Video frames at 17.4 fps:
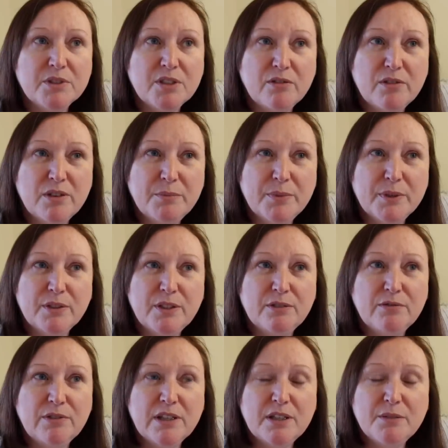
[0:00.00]
sorry, but
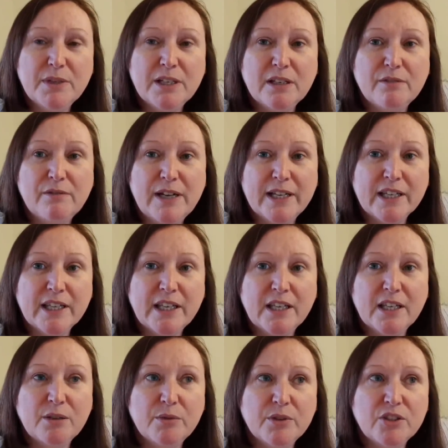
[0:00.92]
you're in the middle of
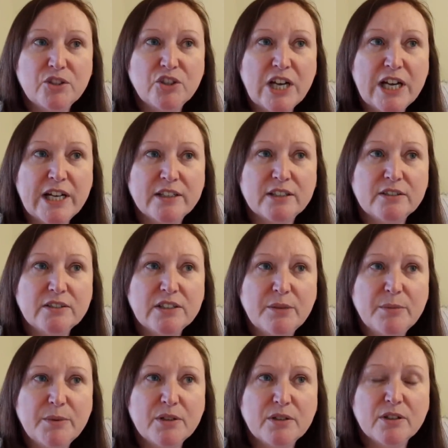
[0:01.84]
IKEA with a child.
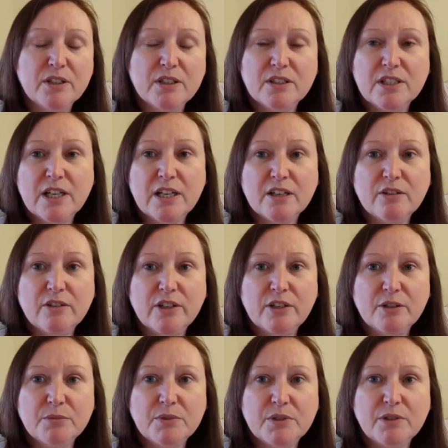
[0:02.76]
I'm not going to start
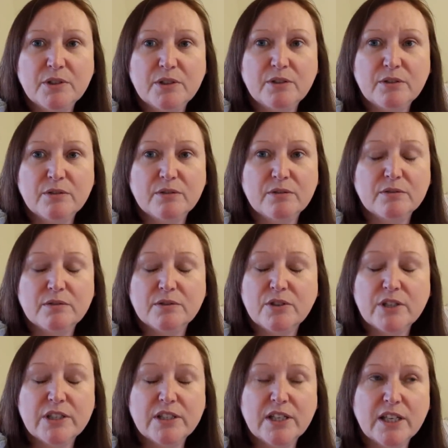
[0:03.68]
going up to
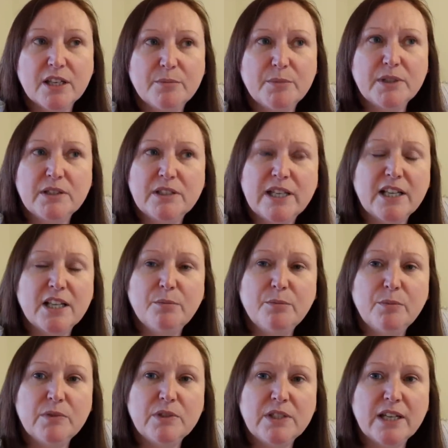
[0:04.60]
Chris Ingham and
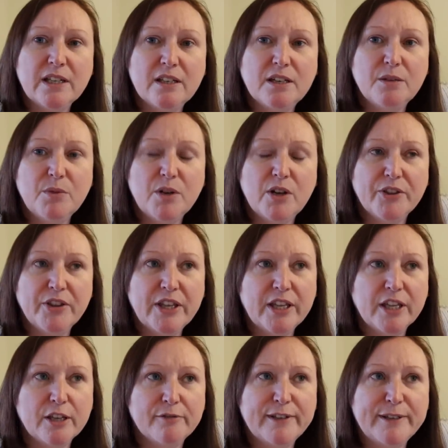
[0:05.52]
telling him what I
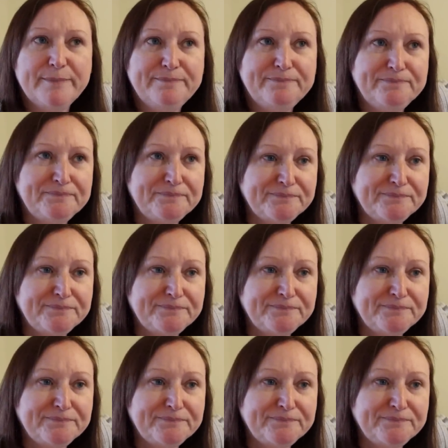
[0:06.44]
think of him.